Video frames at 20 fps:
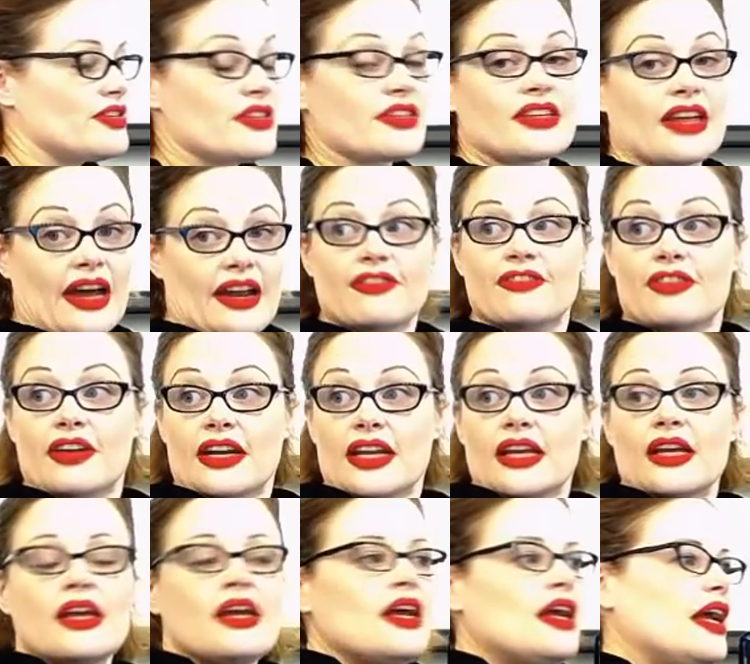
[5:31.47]
is kind of funny,
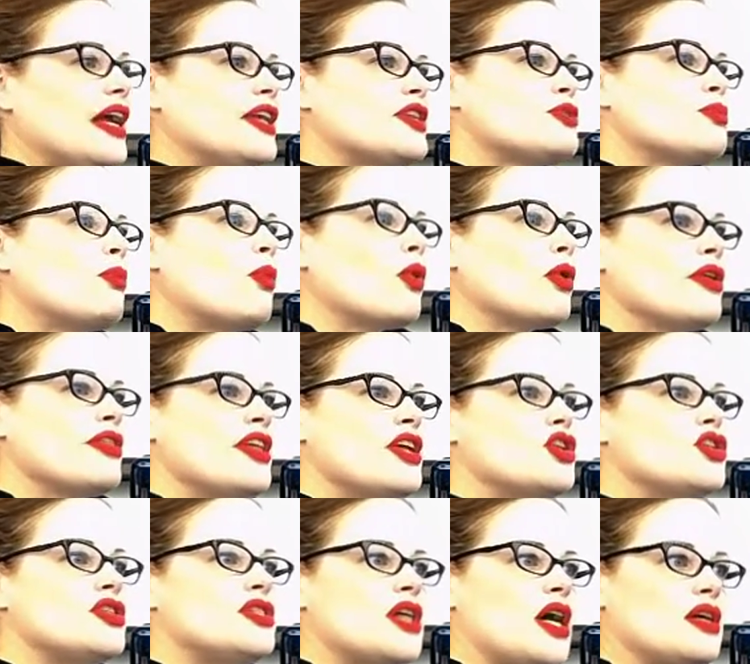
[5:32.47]
it's more
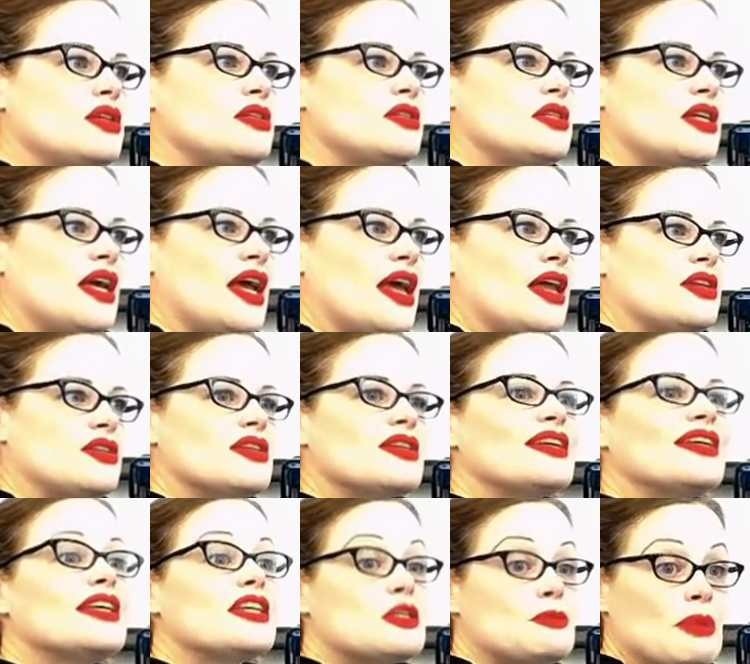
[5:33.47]
that dust and
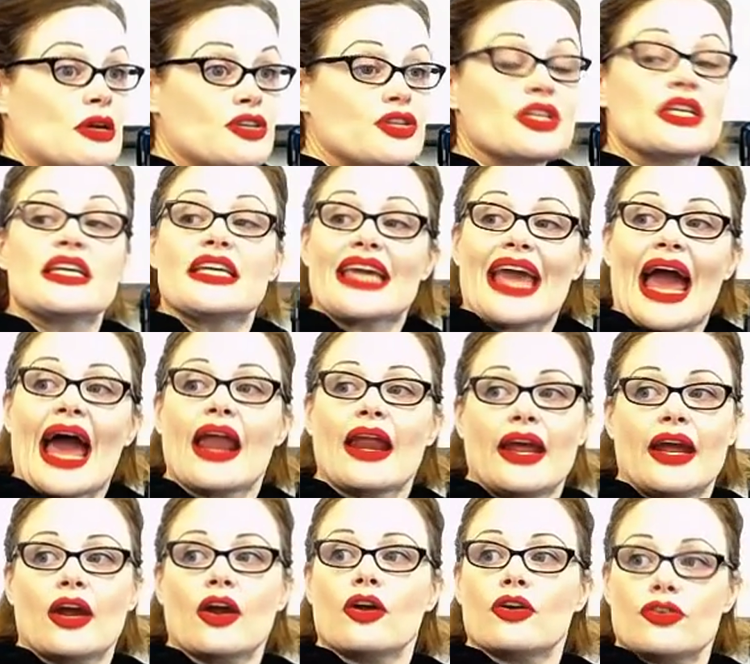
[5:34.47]
especially cat
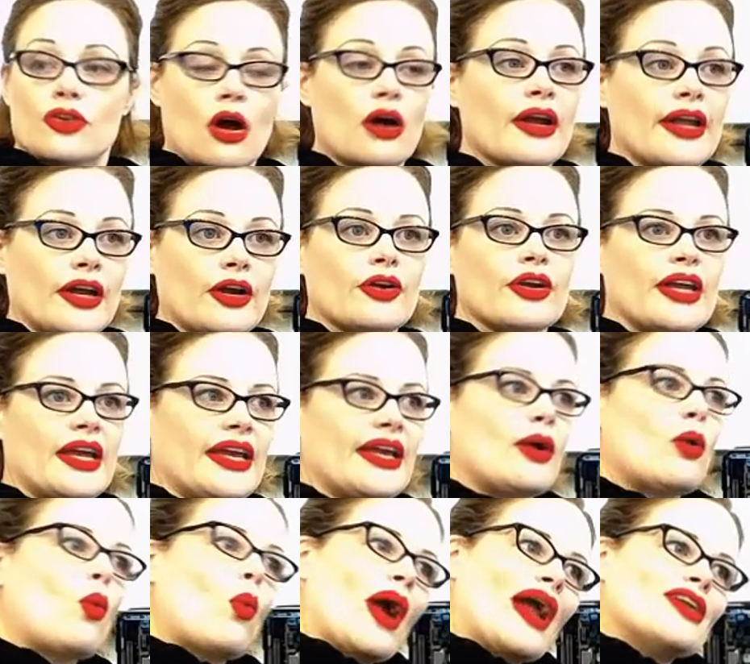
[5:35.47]
hair, dog hair can
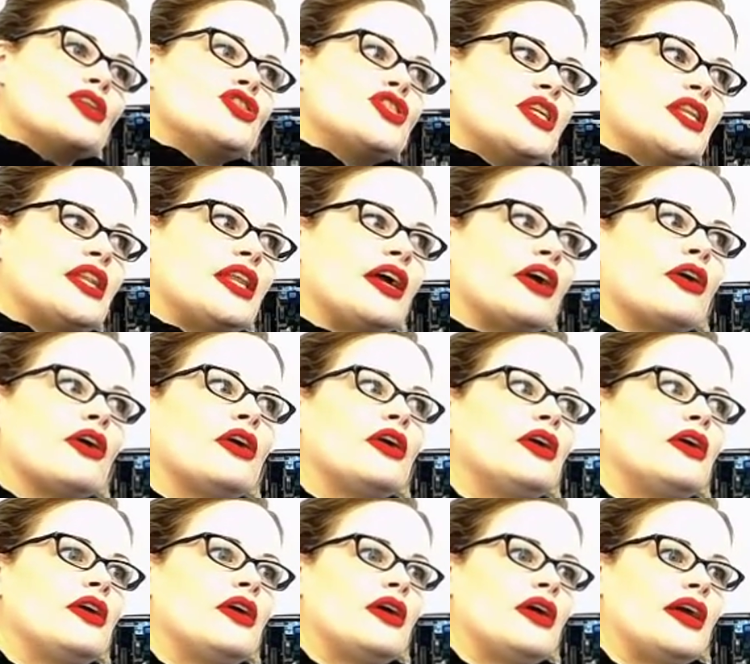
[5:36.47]
get wedged in there
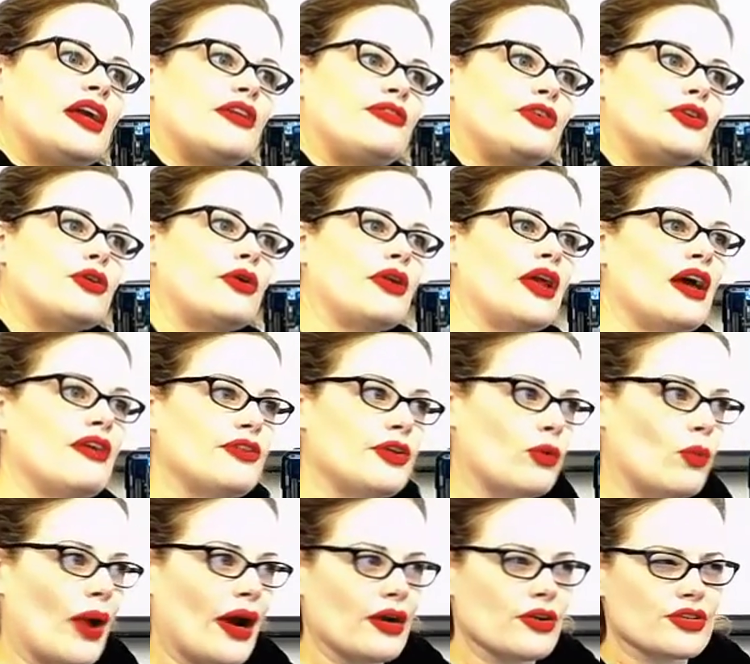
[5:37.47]
if you don't have your
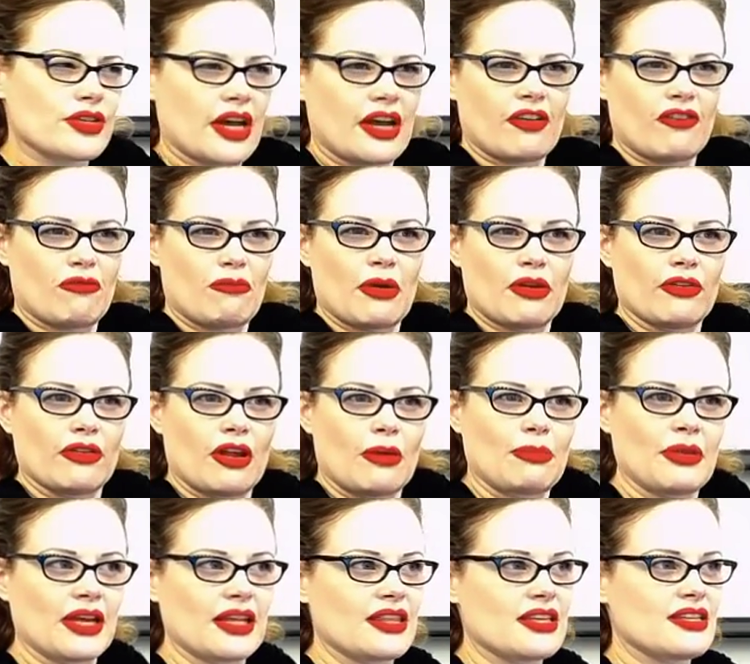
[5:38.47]
wires kind of bundled up
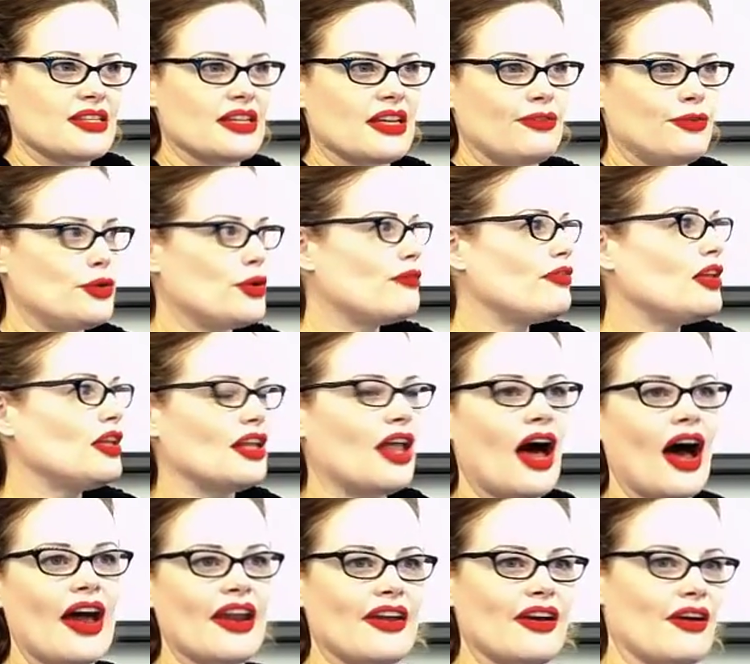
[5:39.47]
like this. If you have a
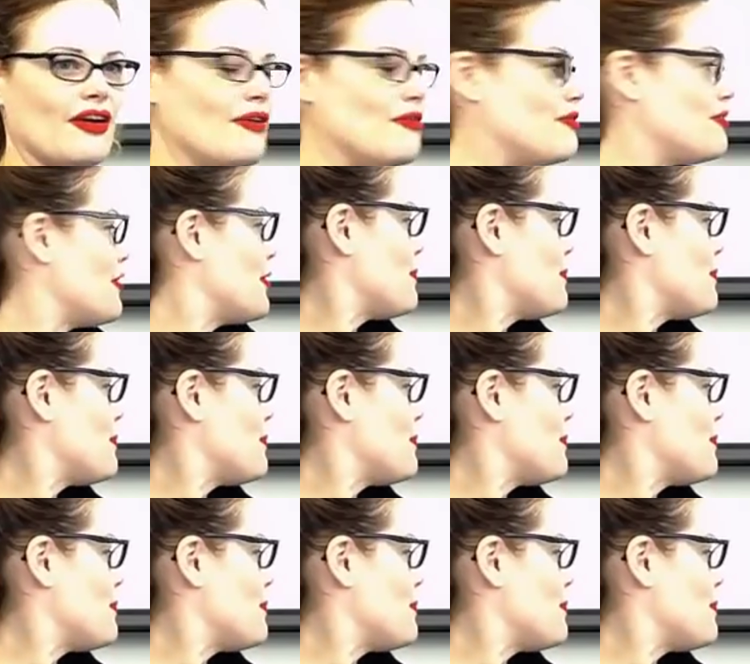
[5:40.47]
lot of